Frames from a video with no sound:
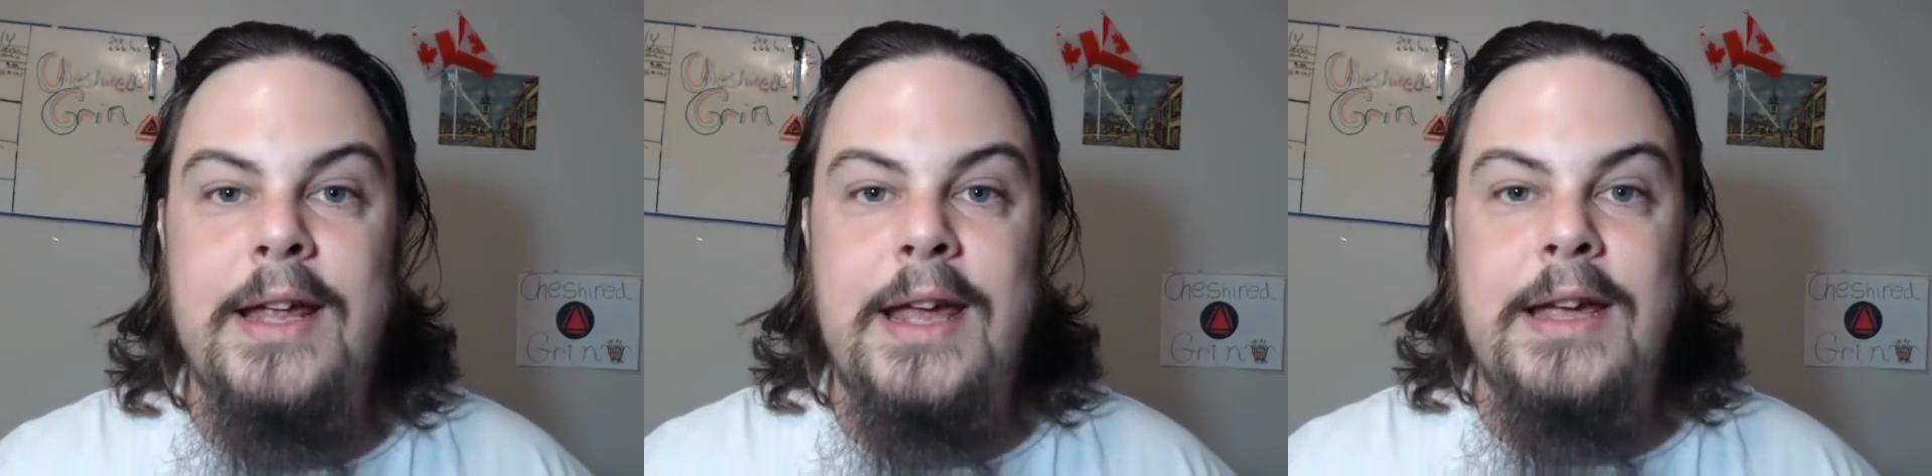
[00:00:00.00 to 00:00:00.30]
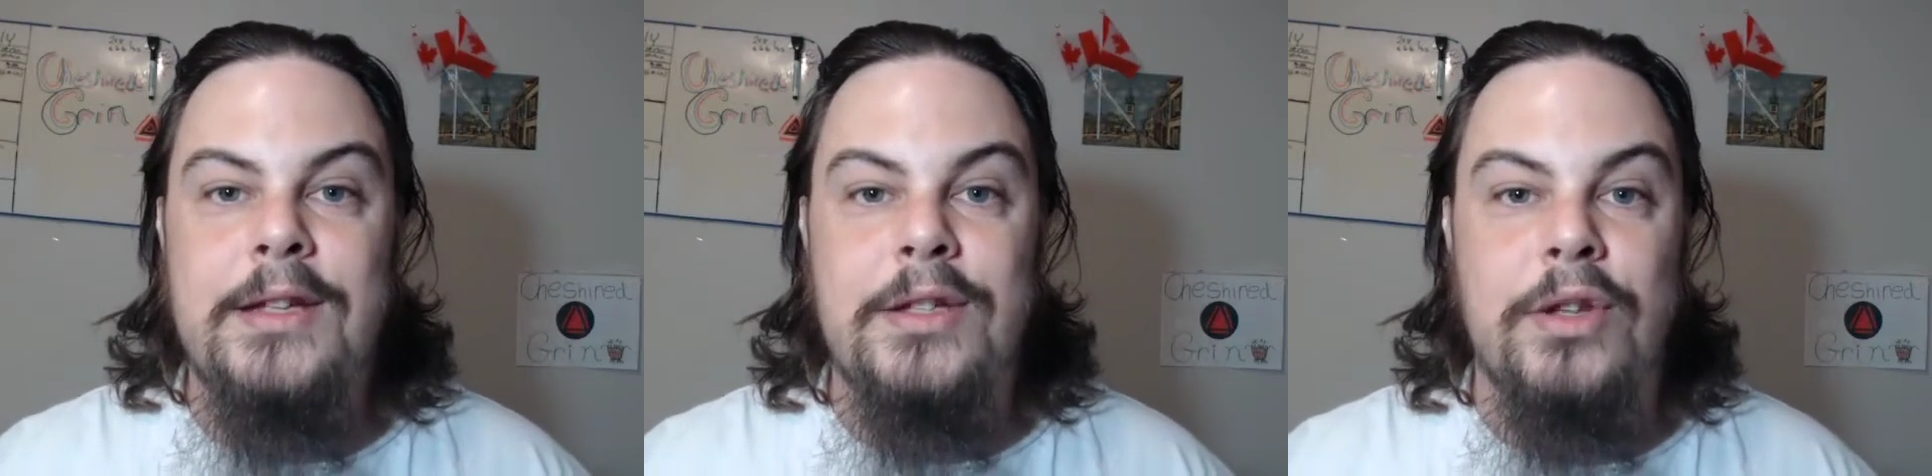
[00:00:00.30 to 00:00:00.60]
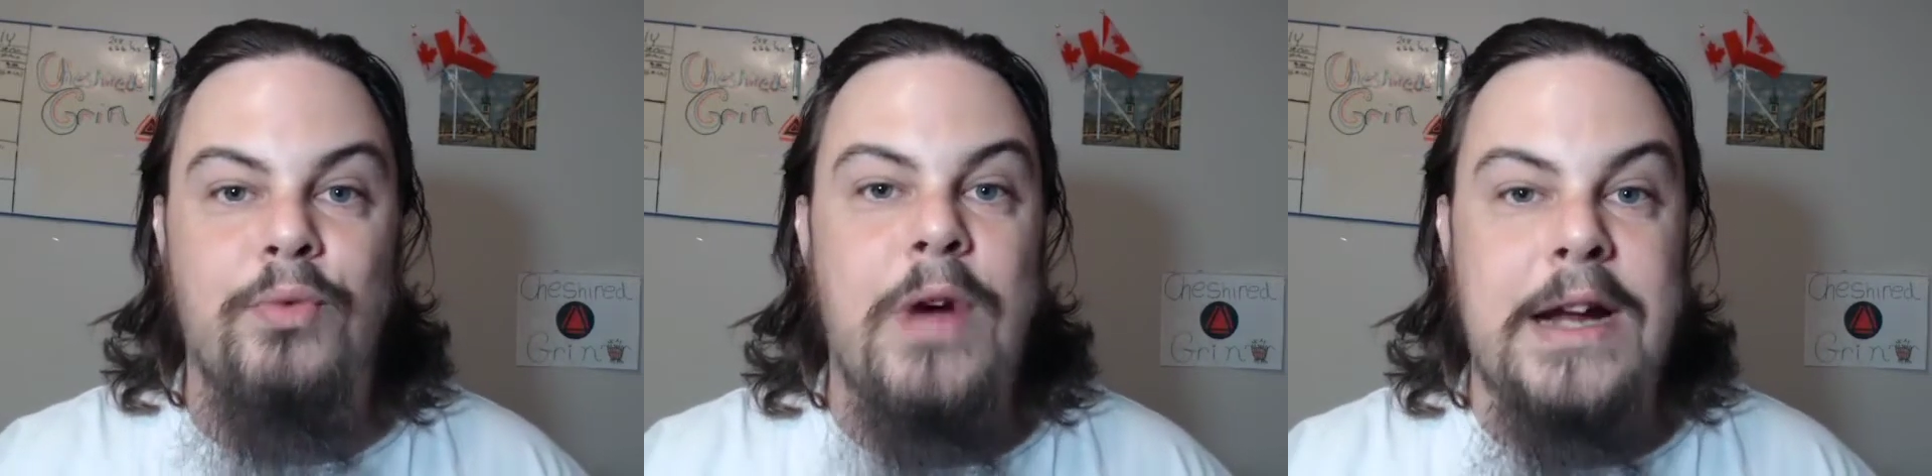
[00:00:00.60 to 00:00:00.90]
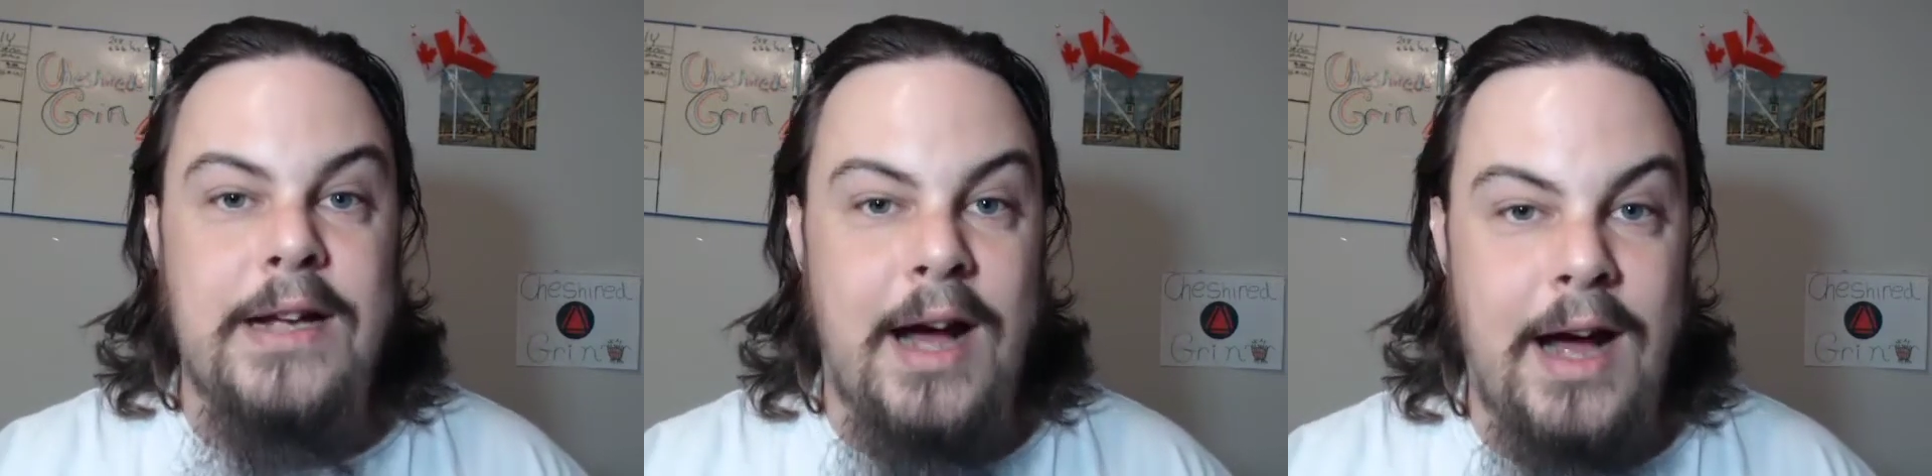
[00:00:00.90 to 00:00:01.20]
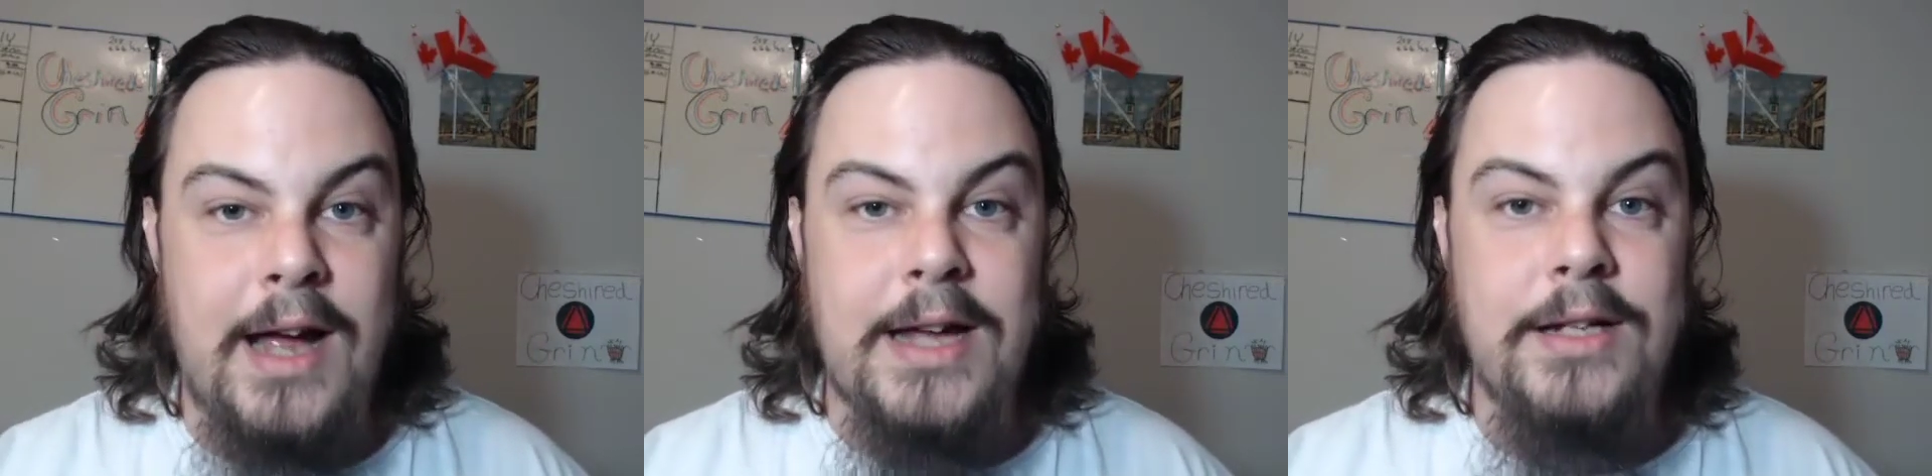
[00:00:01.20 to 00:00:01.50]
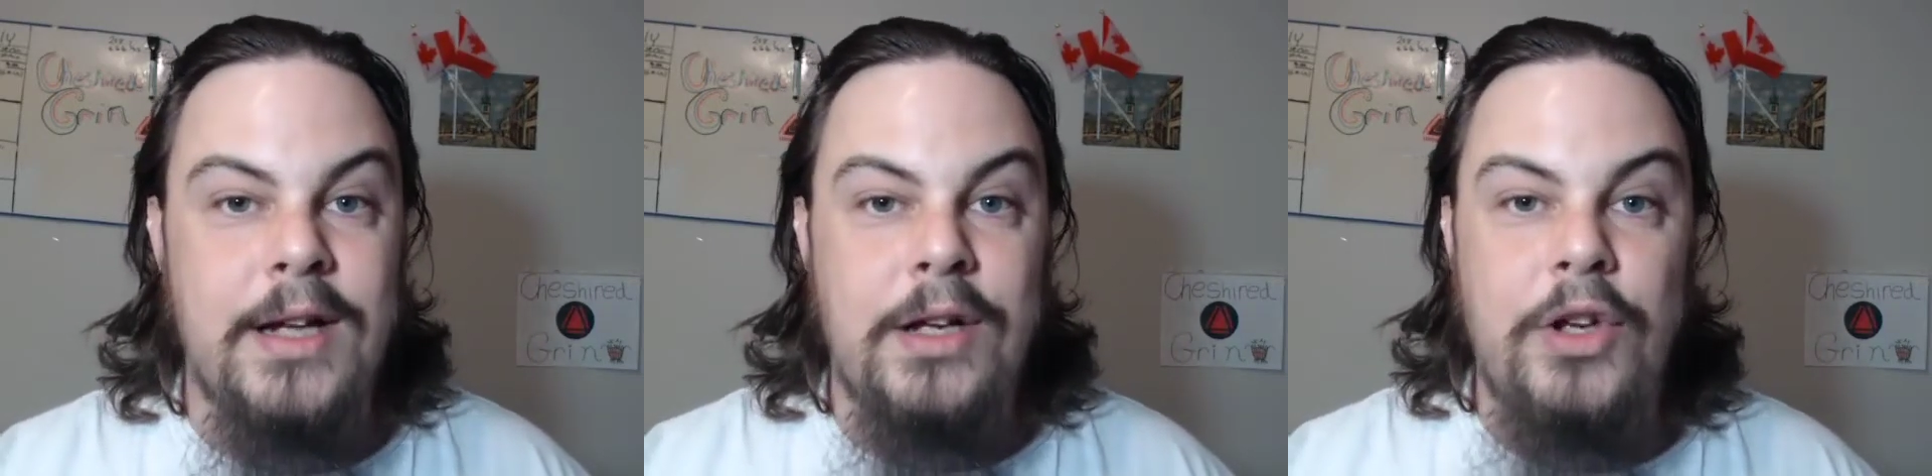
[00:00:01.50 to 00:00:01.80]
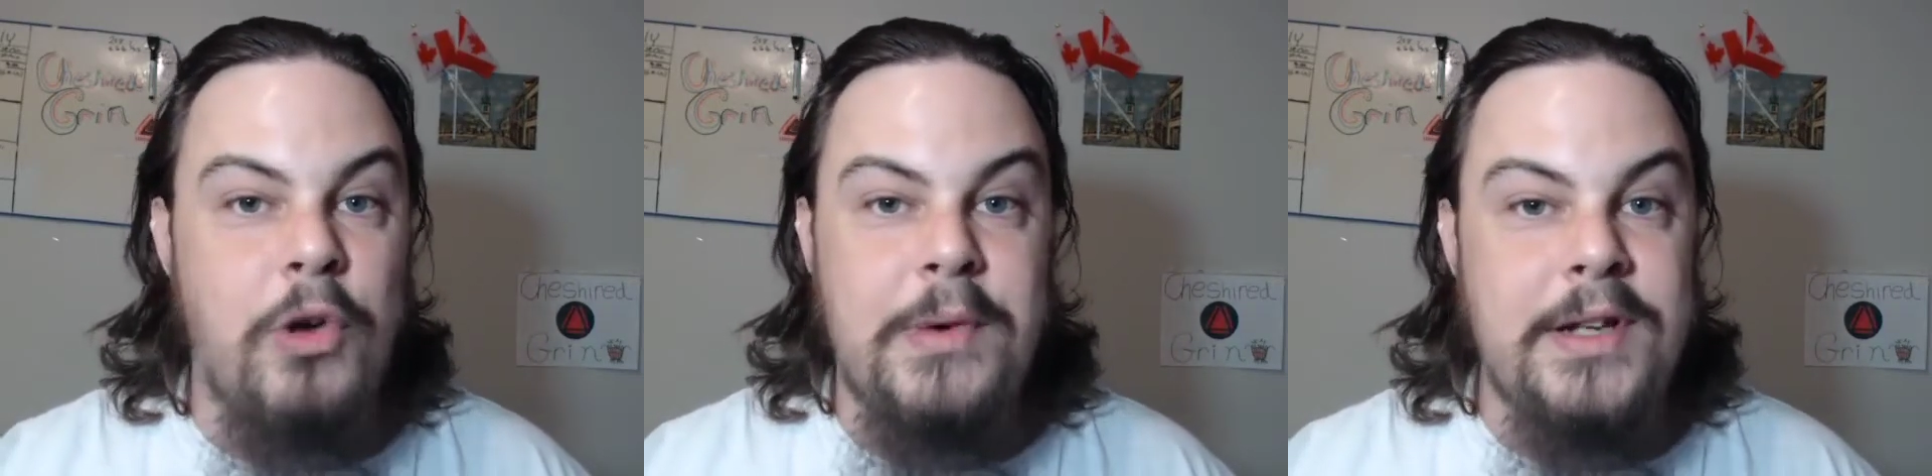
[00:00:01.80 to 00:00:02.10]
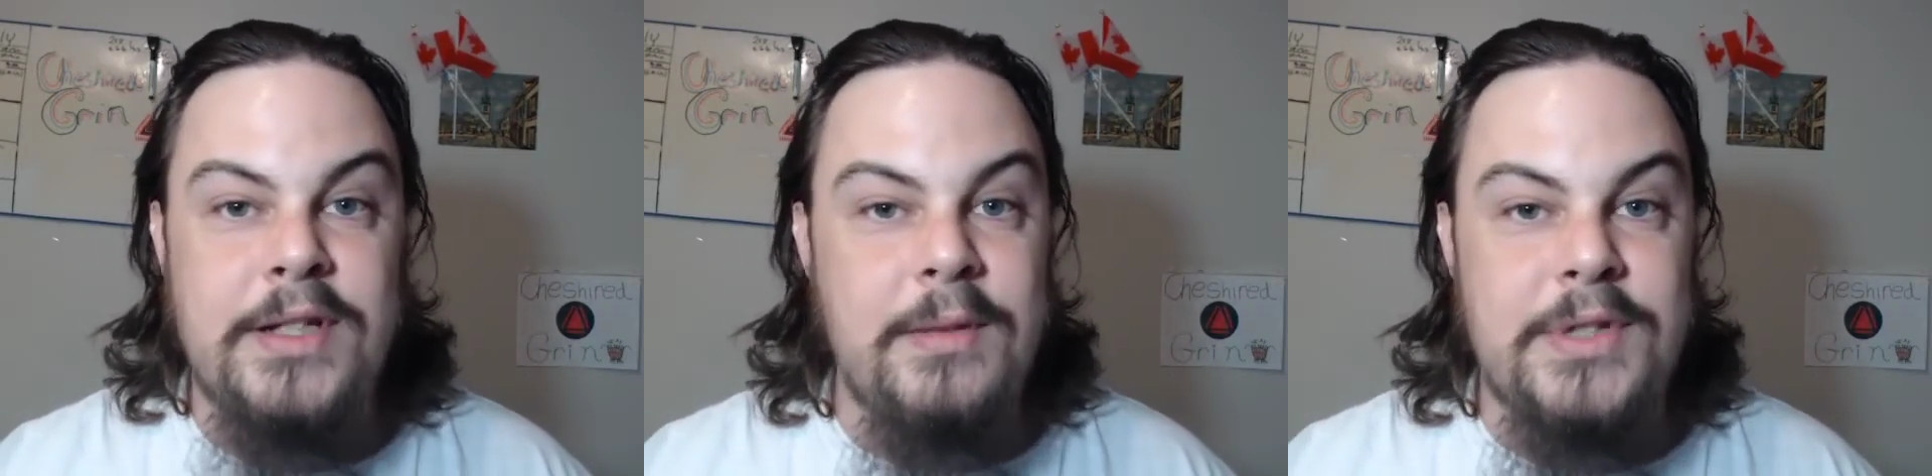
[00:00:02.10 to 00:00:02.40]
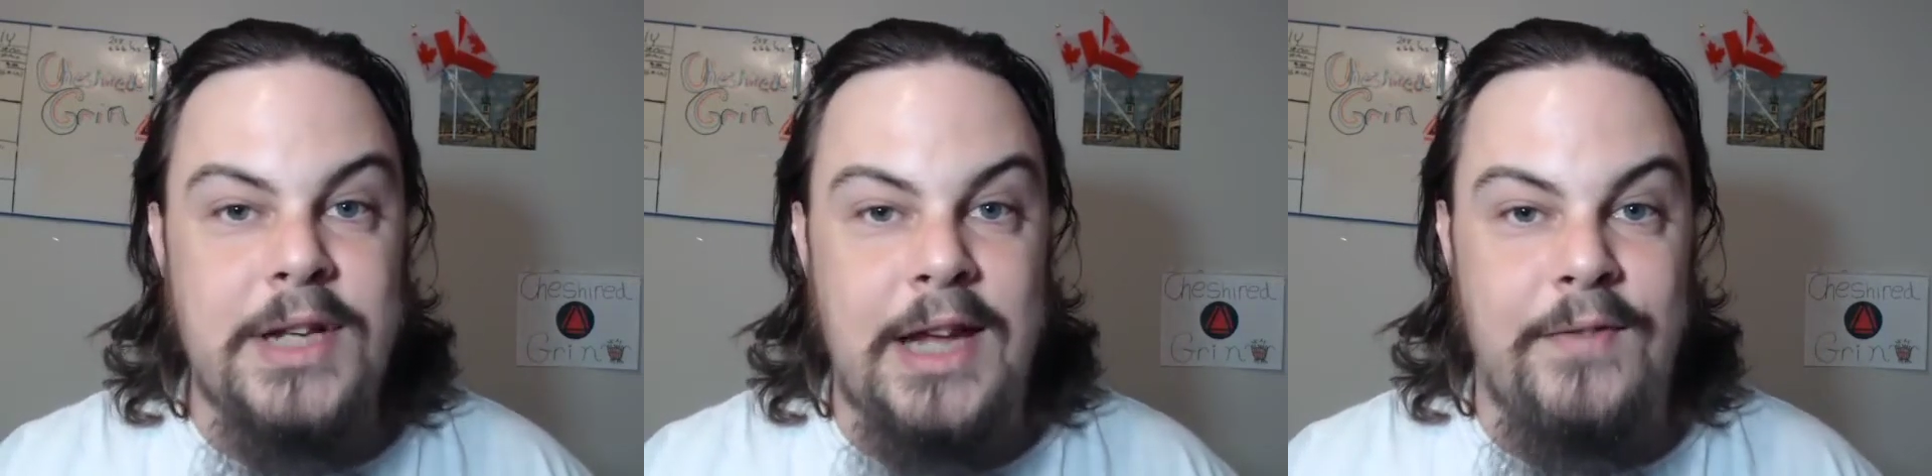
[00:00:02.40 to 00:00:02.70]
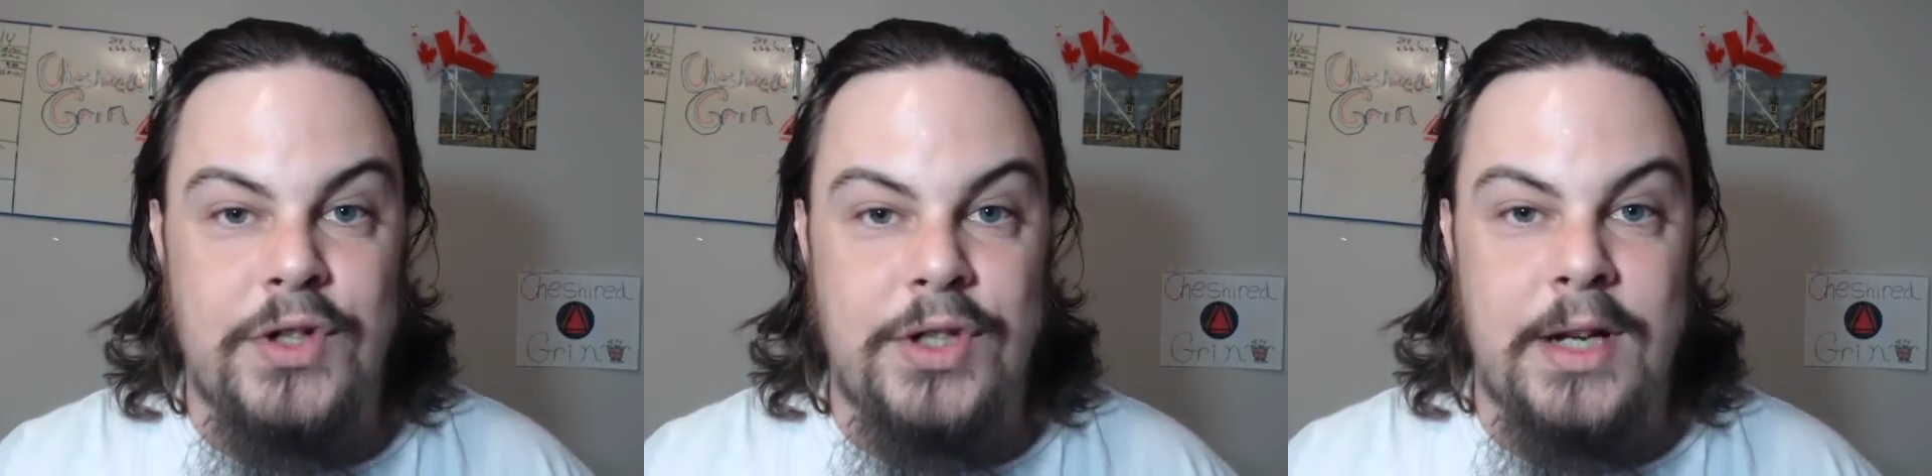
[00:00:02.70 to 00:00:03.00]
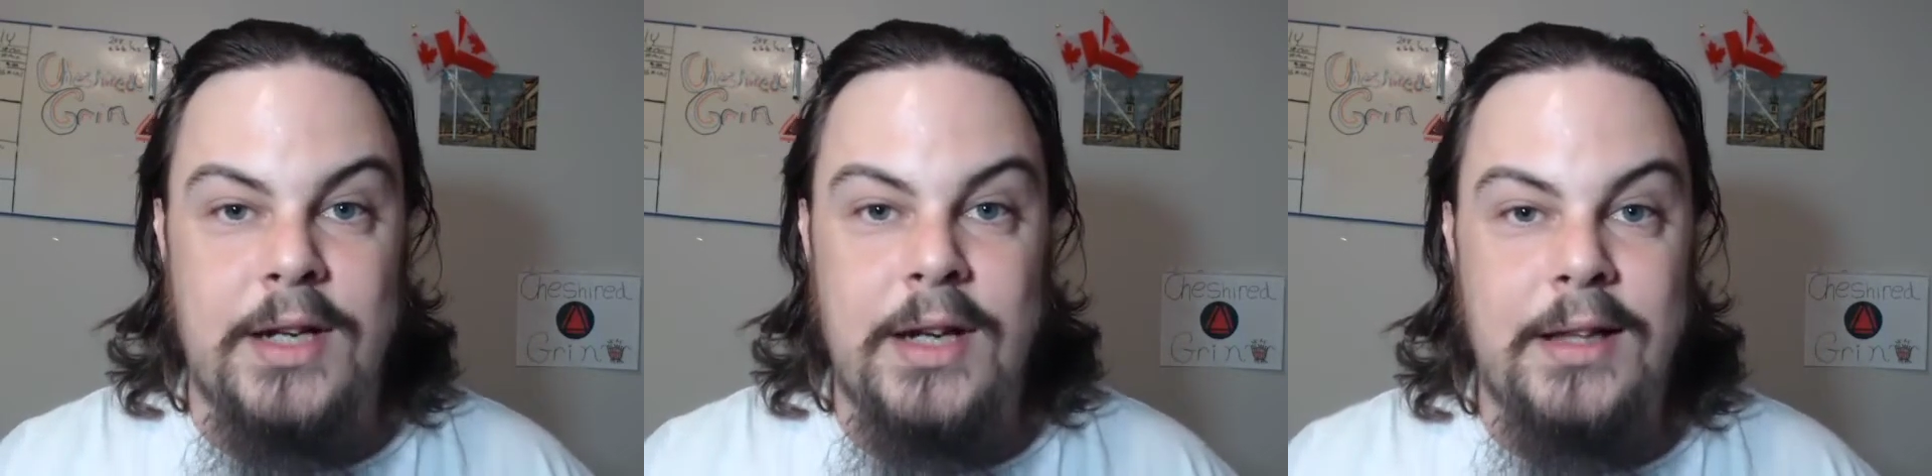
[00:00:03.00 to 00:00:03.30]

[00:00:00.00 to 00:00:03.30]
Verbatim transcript: is the right kind, nobody seems to give a shit.